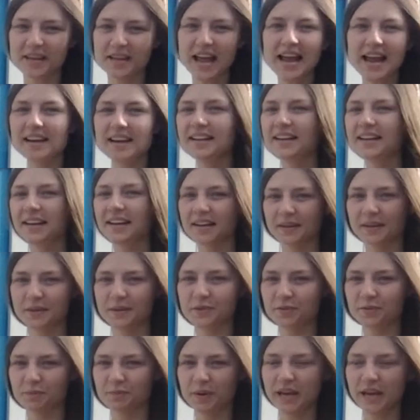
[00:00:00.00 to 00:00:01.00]
Any kind
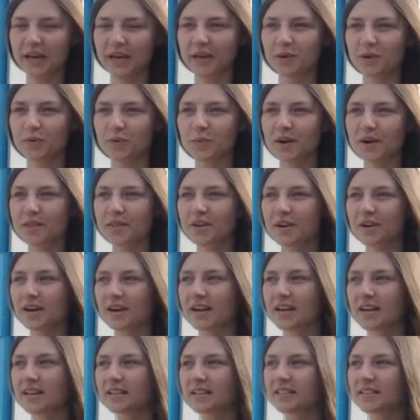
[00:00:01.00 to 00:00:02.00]
of pain, whether
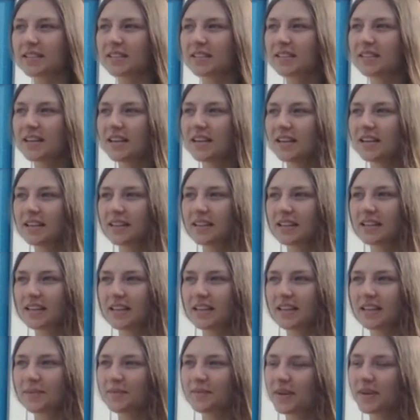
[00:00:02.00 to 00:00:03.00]
it's
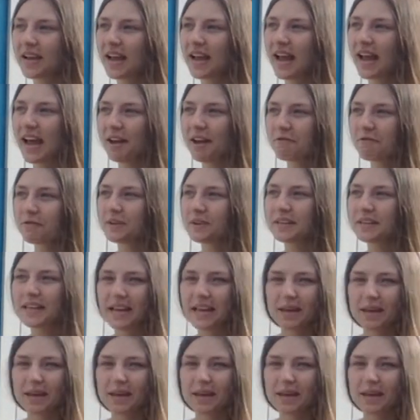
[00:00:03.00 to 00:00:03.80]
the everyday